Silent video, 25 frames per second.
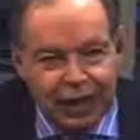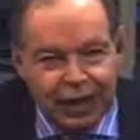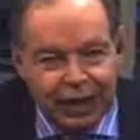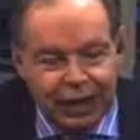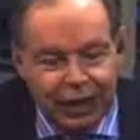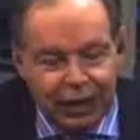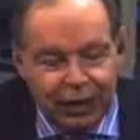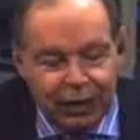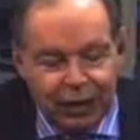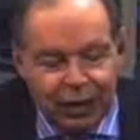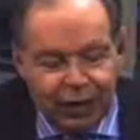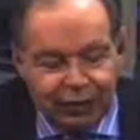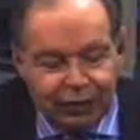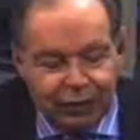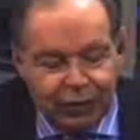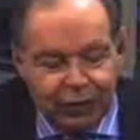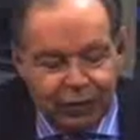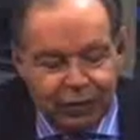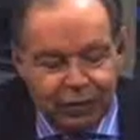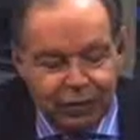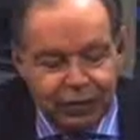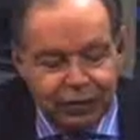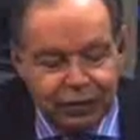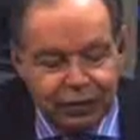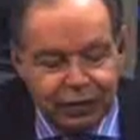Now, I've
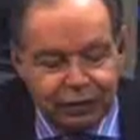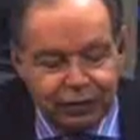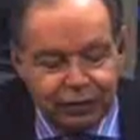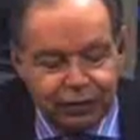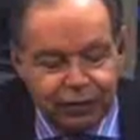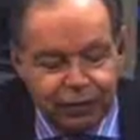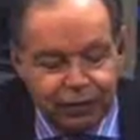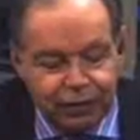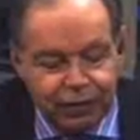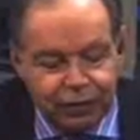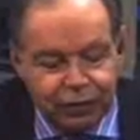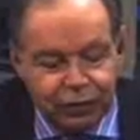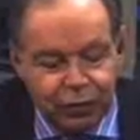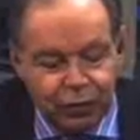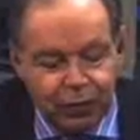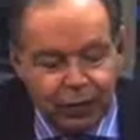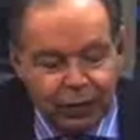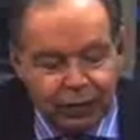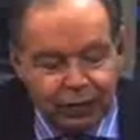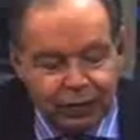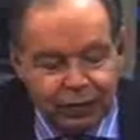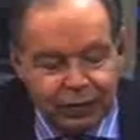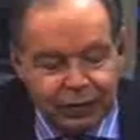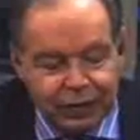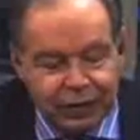got a list of
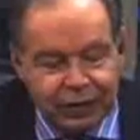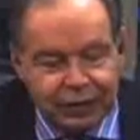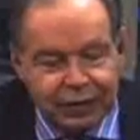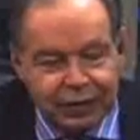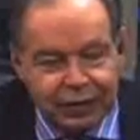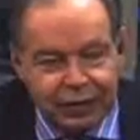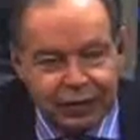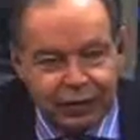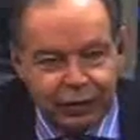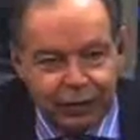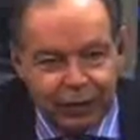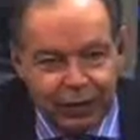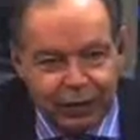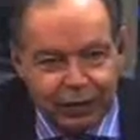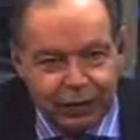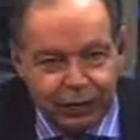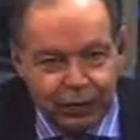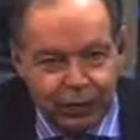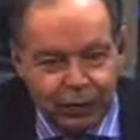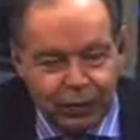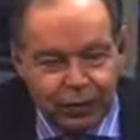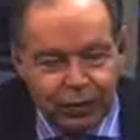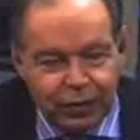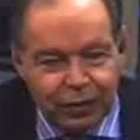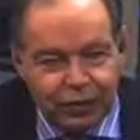216
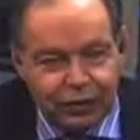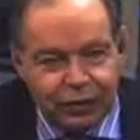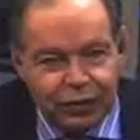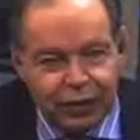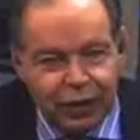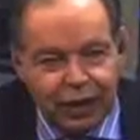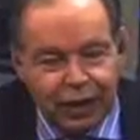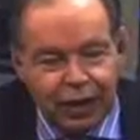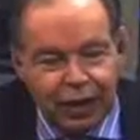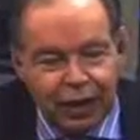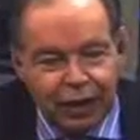random words.